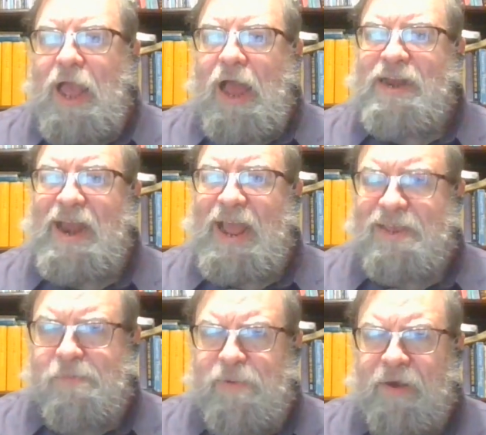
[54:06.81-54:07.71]
I need to ask
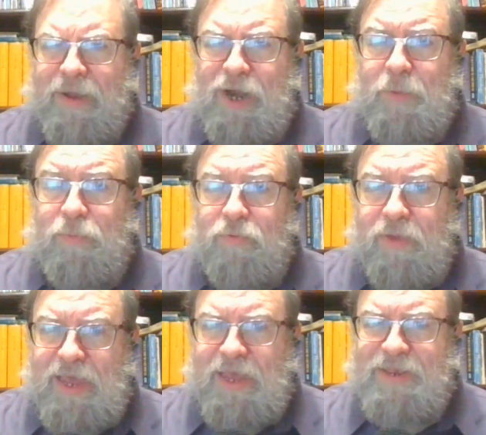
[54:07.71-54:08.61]
everybody to
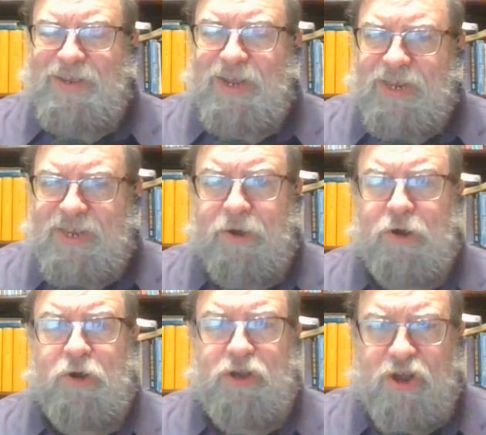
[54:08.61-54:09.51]
please
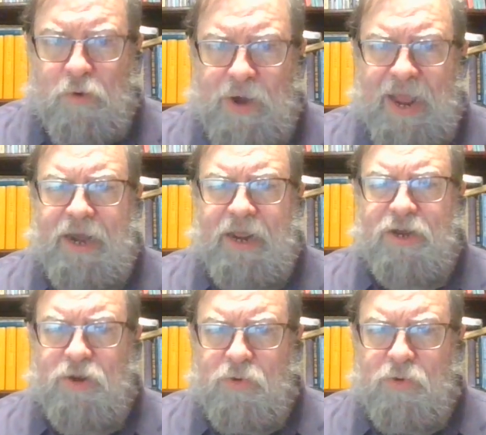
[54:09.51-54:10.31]
consider donating to